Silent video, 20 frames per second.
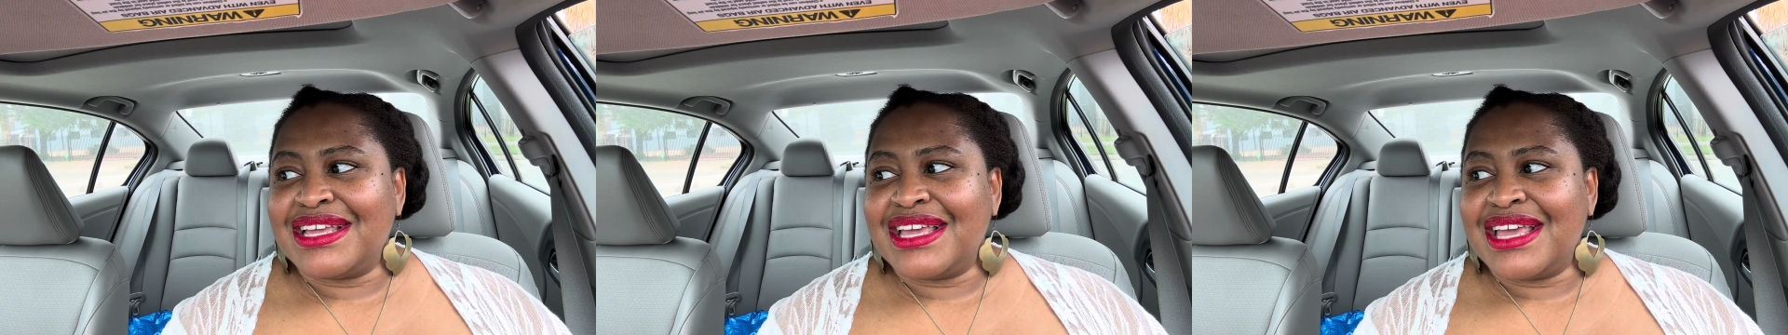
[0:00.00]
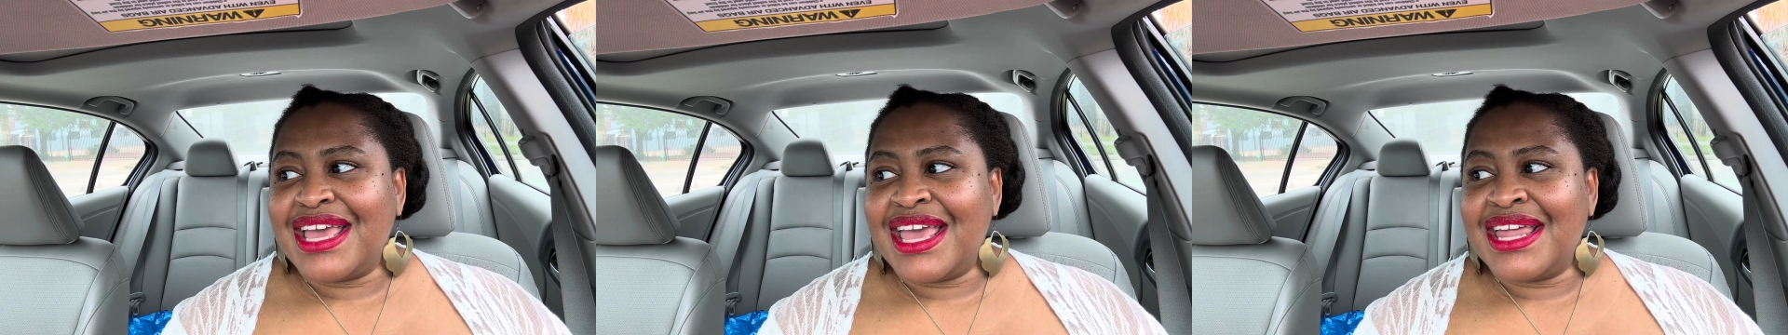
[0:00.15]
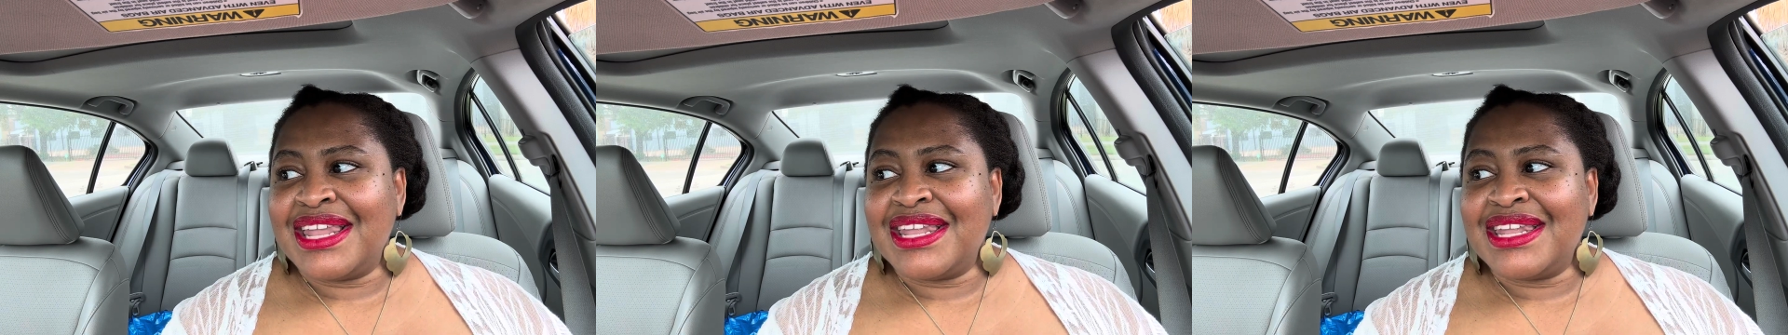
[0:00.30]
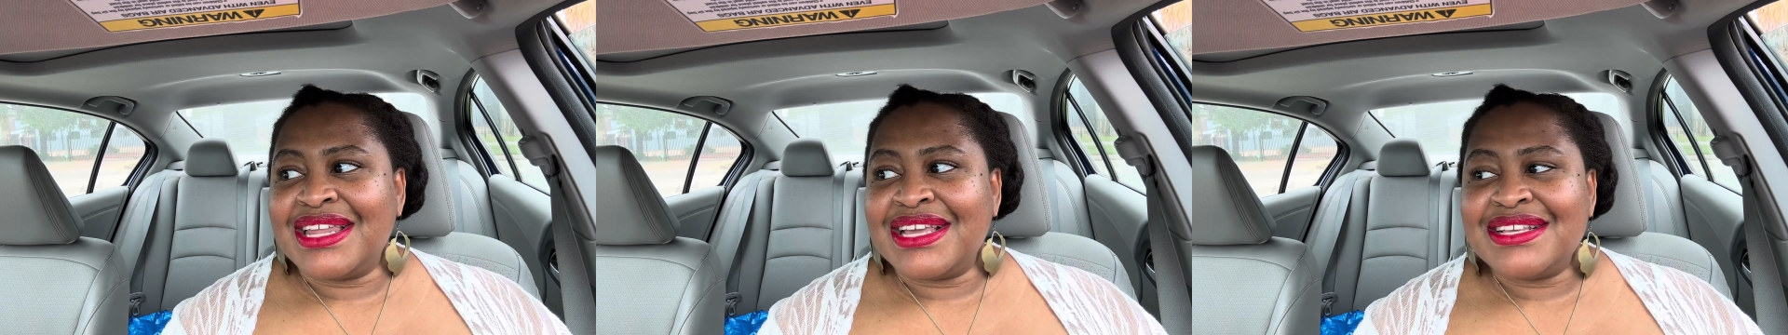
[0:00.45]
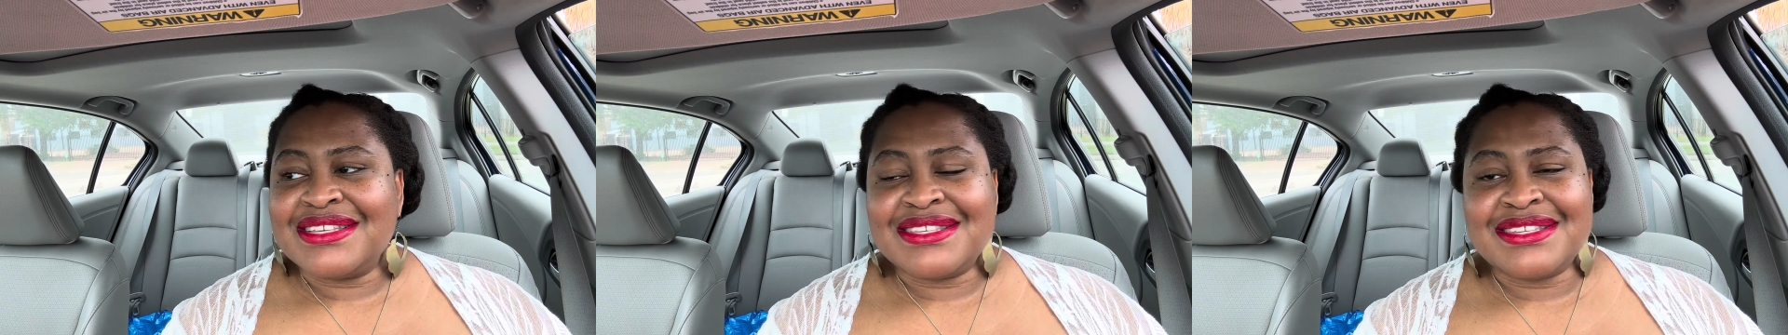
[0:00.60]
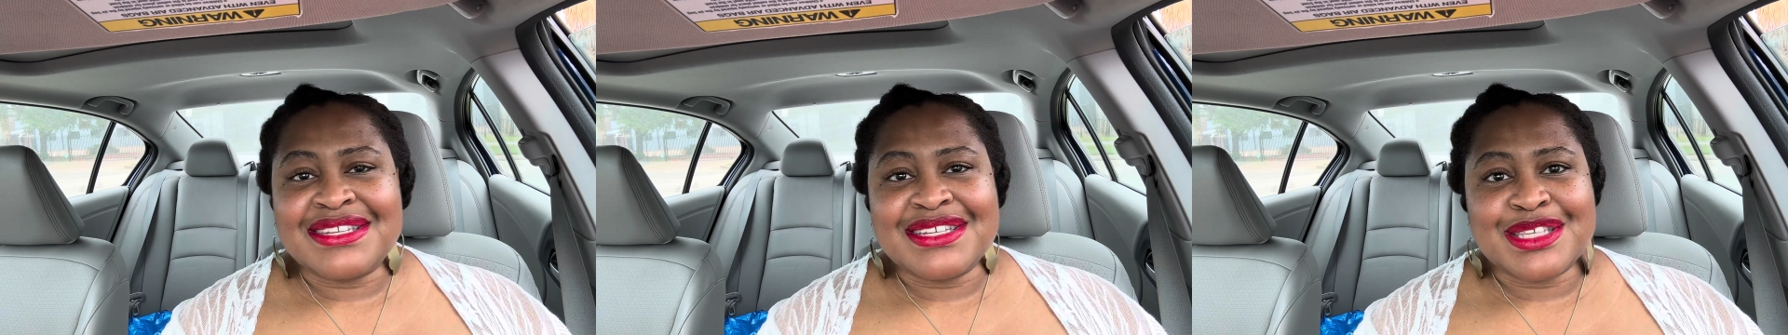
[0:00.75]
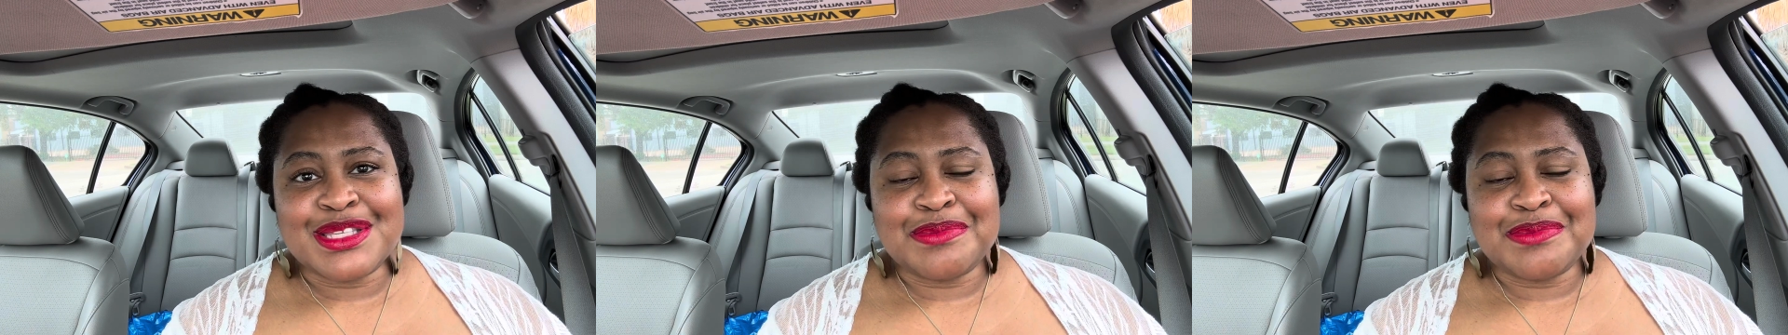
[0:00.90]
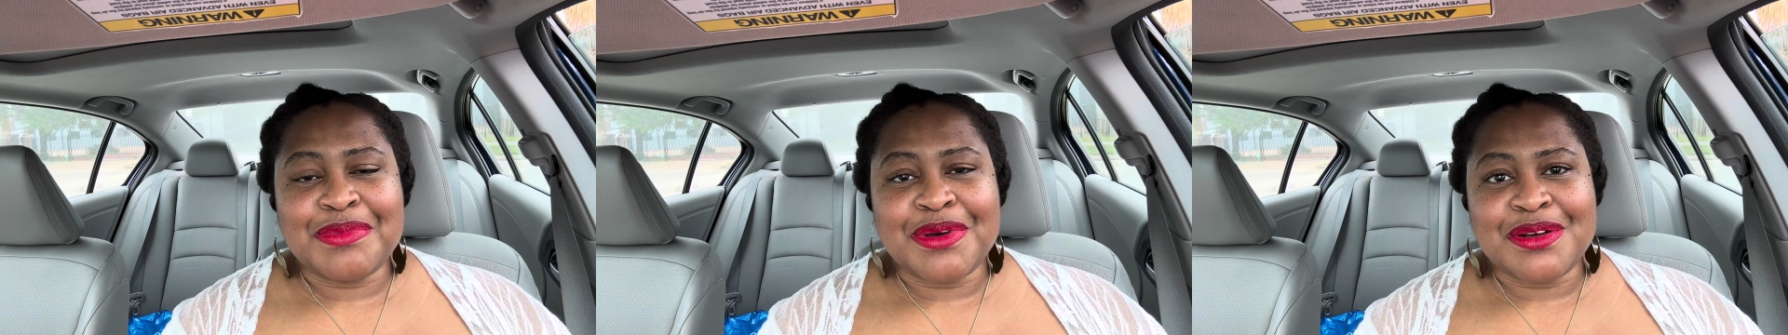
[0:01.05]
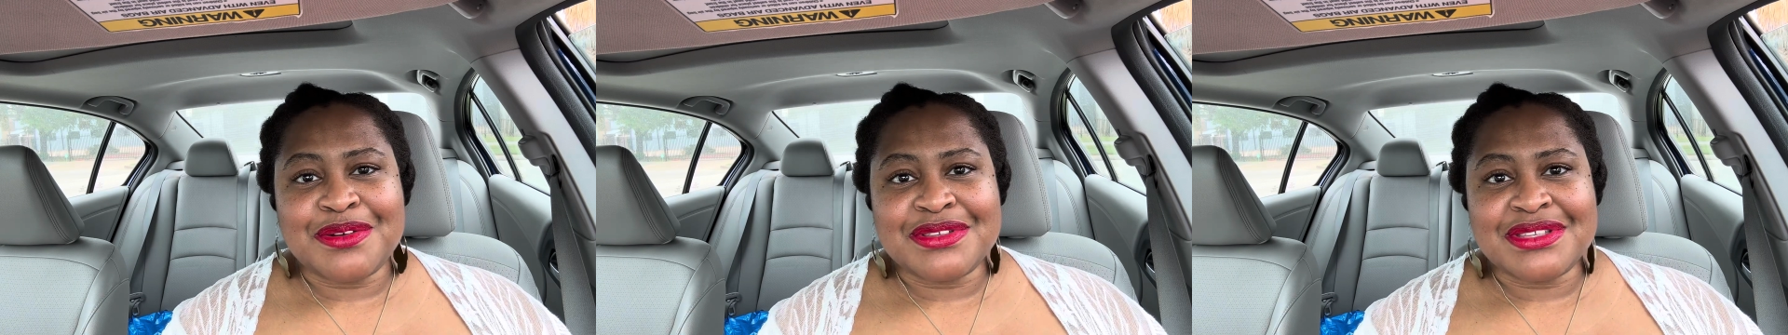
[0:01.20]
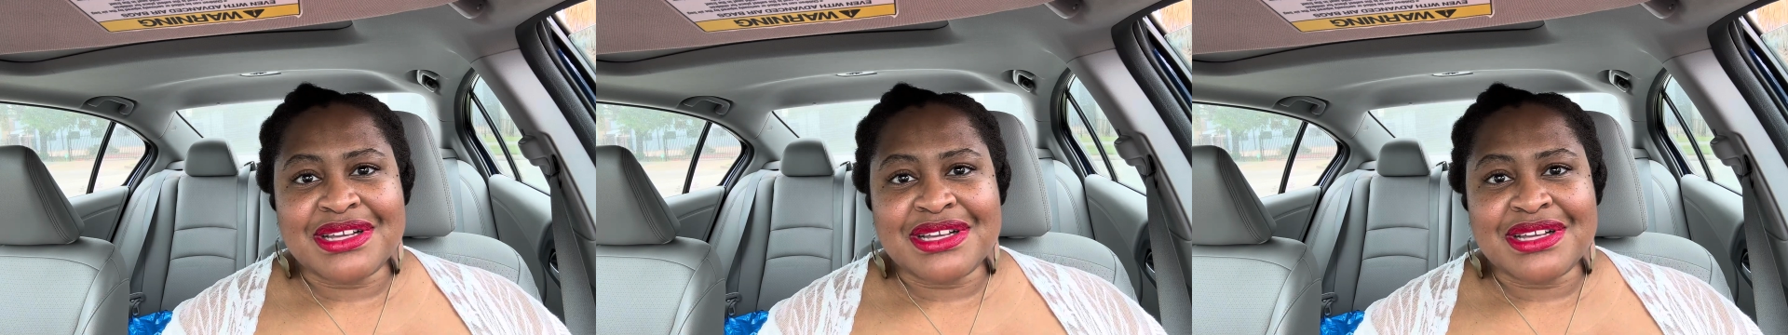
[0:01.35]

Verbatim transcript: at least expose